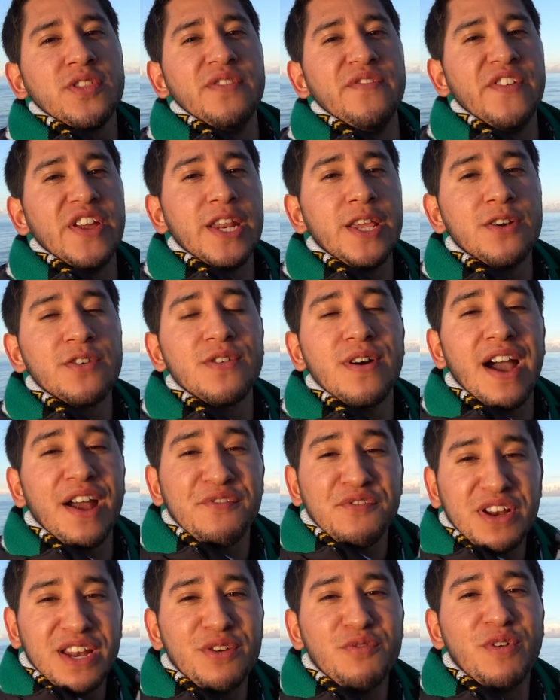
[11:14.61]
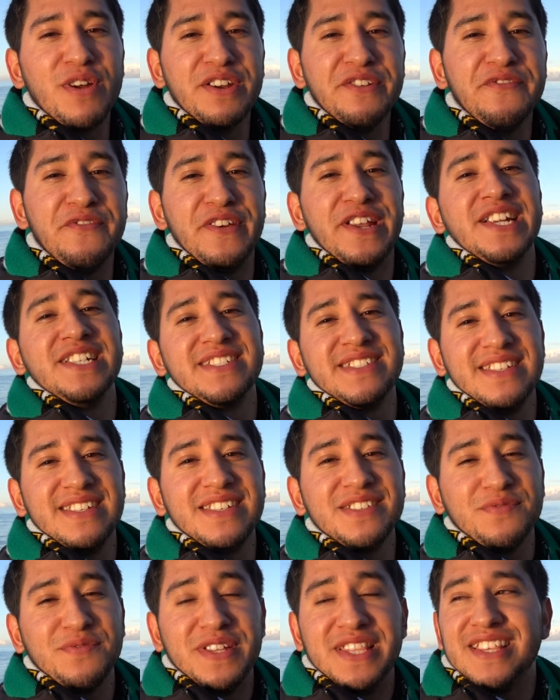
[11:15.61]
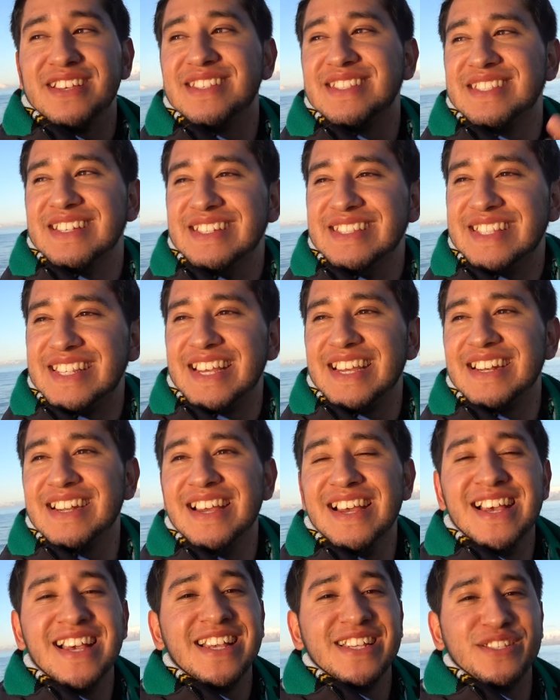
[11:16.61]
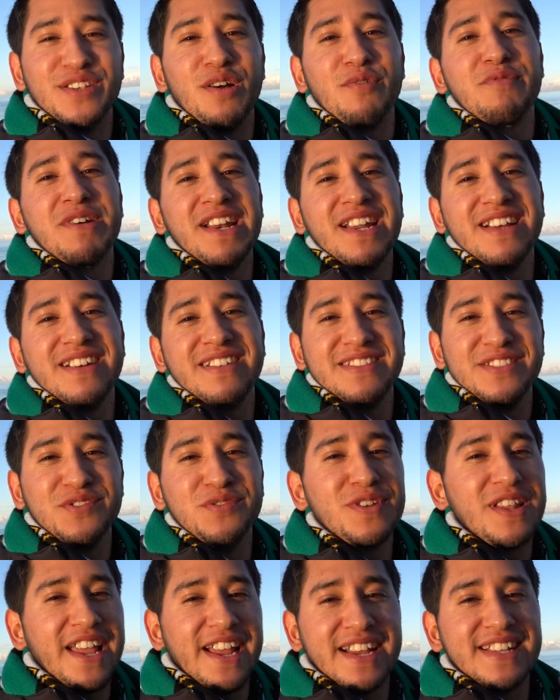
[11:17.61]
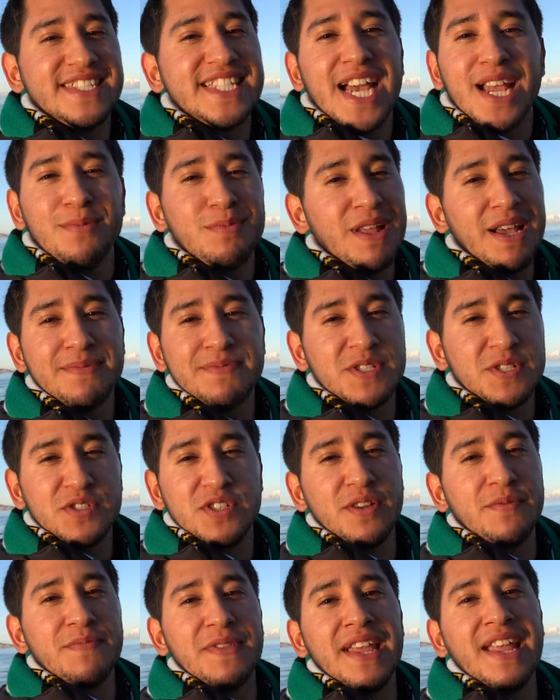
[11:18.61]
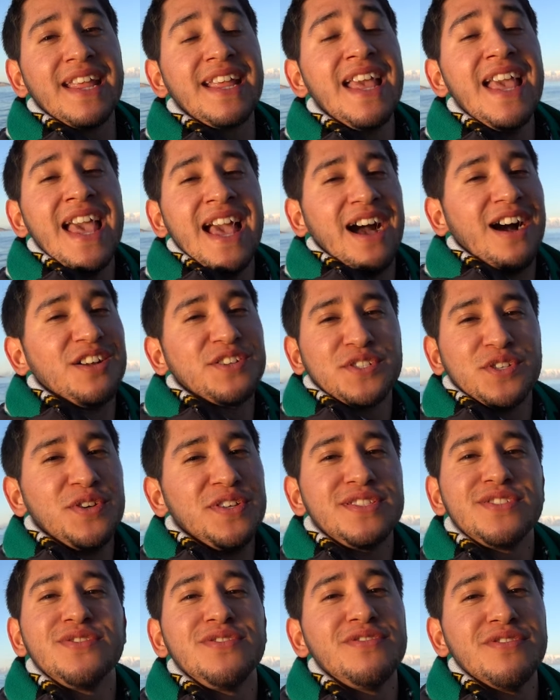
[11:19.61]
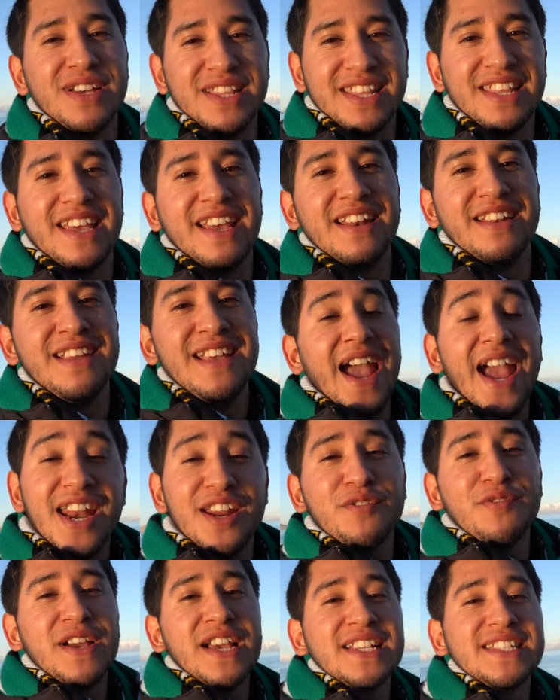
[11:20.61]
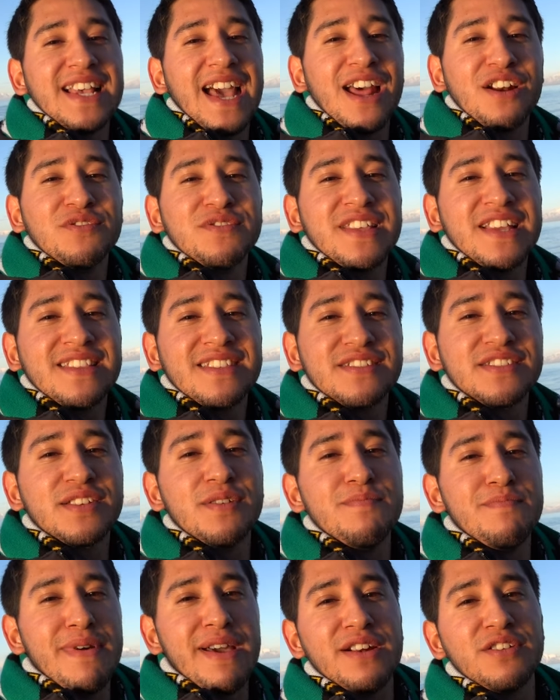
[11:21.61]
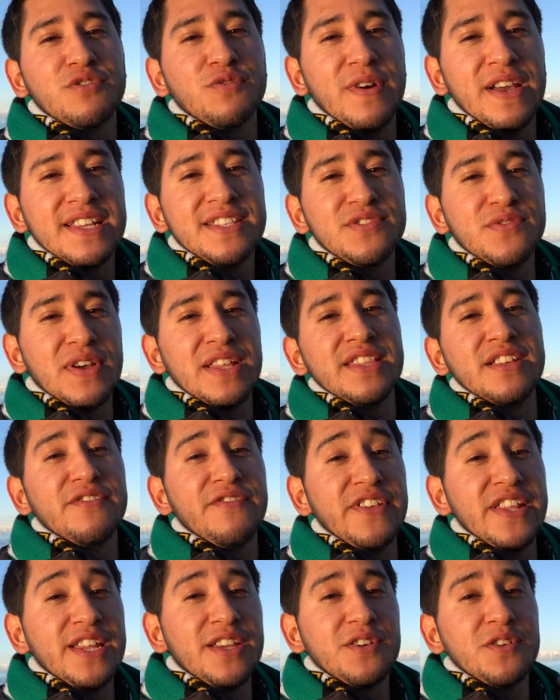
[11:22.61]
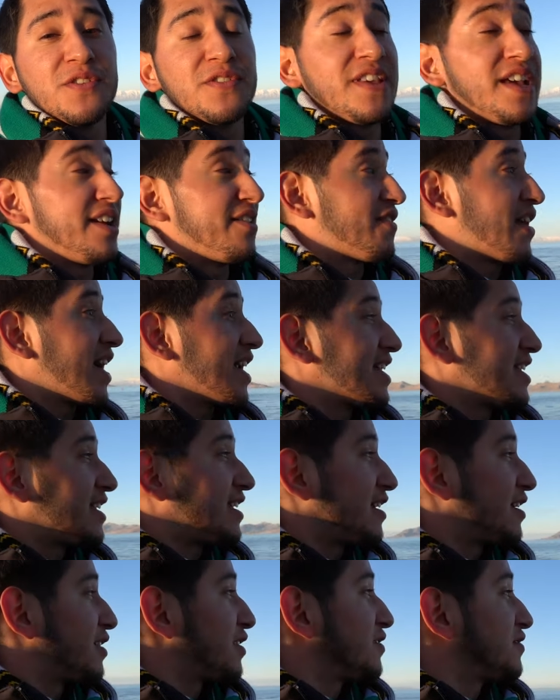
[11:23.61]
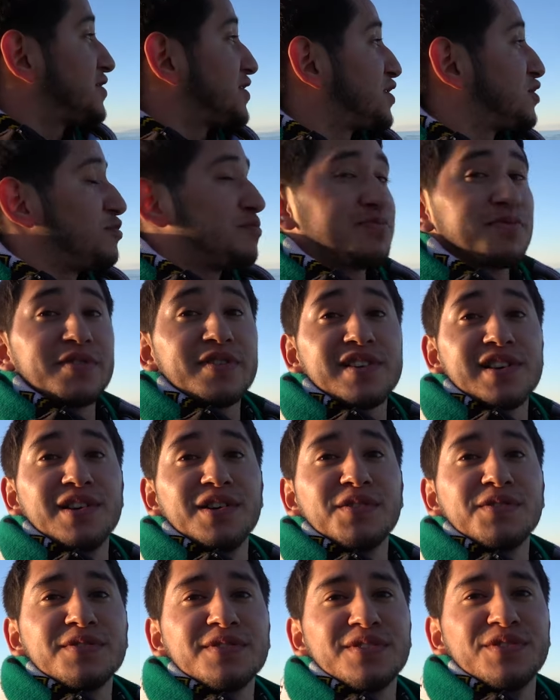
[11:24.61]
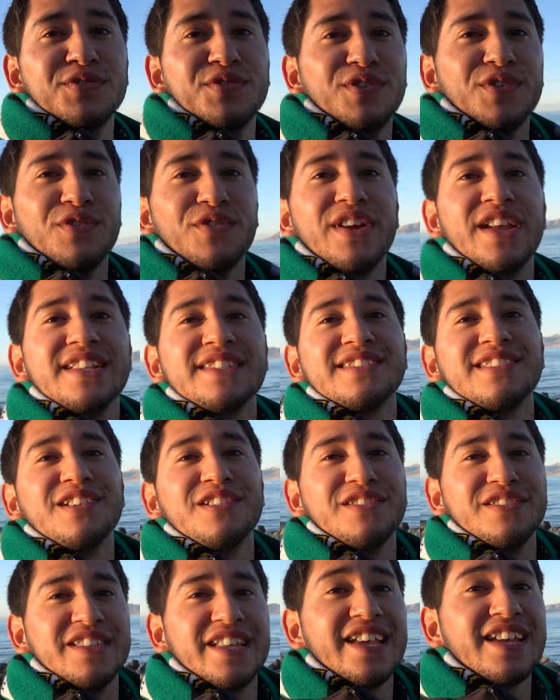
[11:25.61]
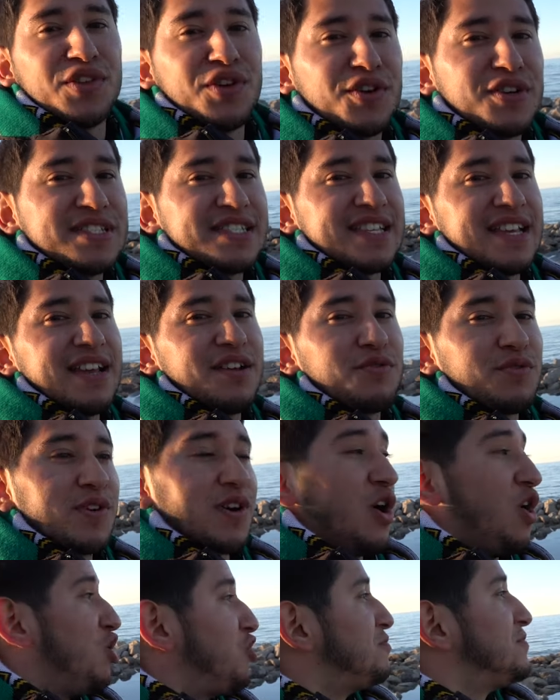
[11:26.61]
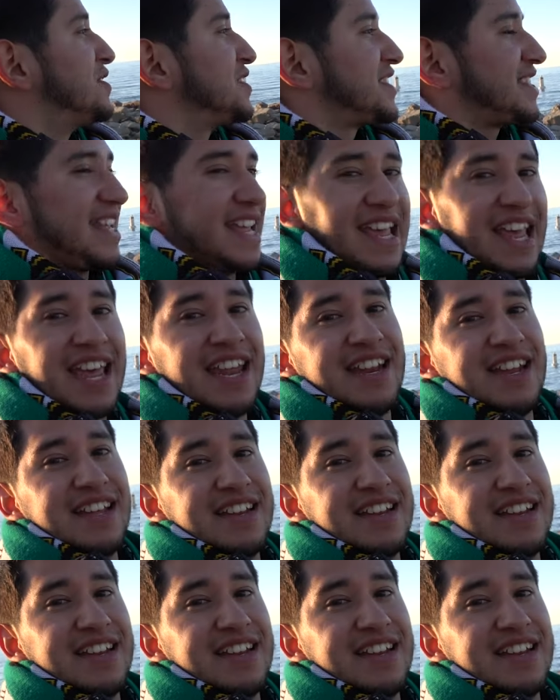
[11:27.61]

the video. I really want to finish this with the sunset, so I'm gonna do like a time lapse or something. I'll show it to you at the end. Anyways, I don't think there's a better way to end their video than right here, super close to the Great Salt Lake. You could say we're almost in